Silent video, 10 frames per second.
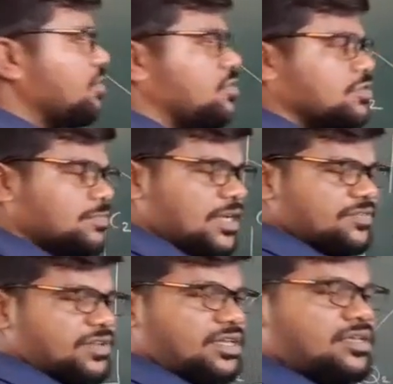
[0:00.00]
Q by
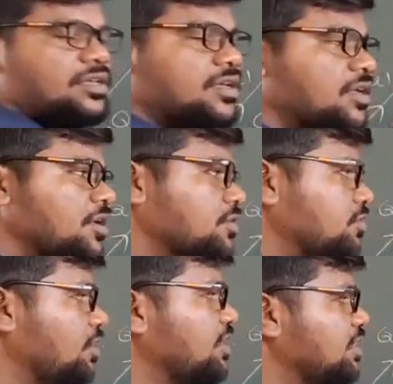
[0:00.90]
V.
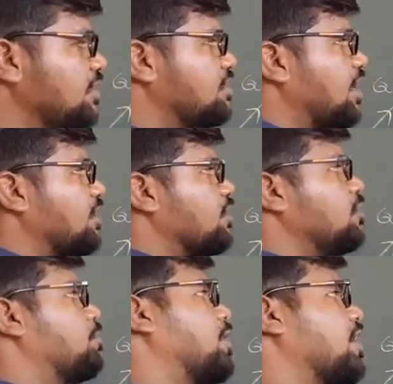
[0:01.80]
So in this
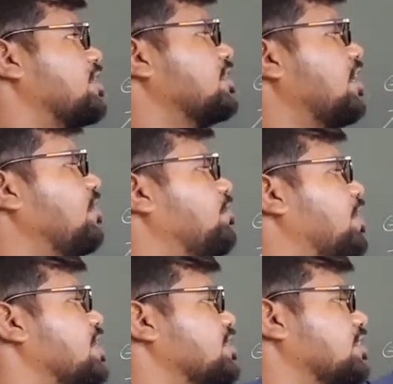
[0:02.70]
circuit, potential
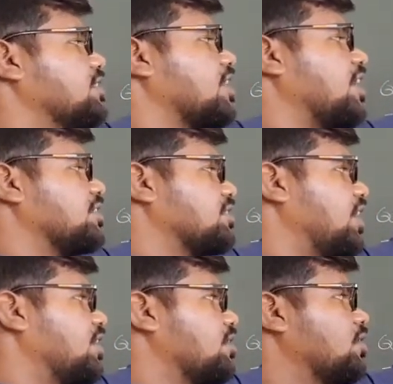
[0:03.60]
difference is
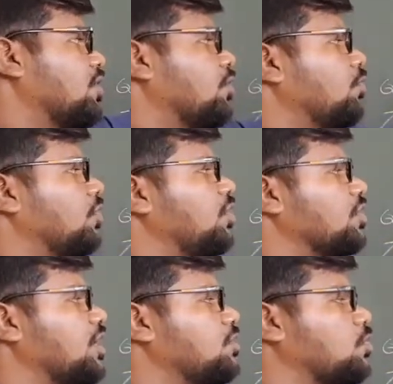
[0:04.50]
constant. we know
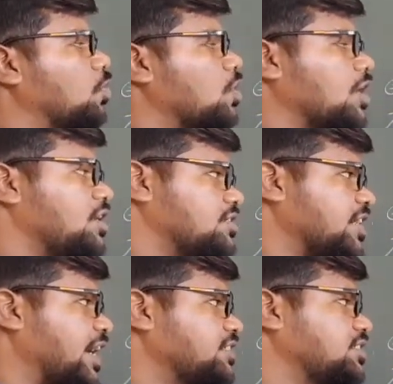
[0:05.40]
that total
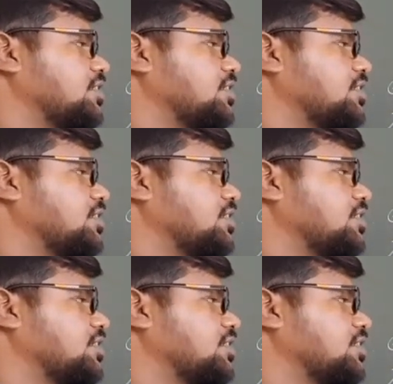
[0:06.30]
charge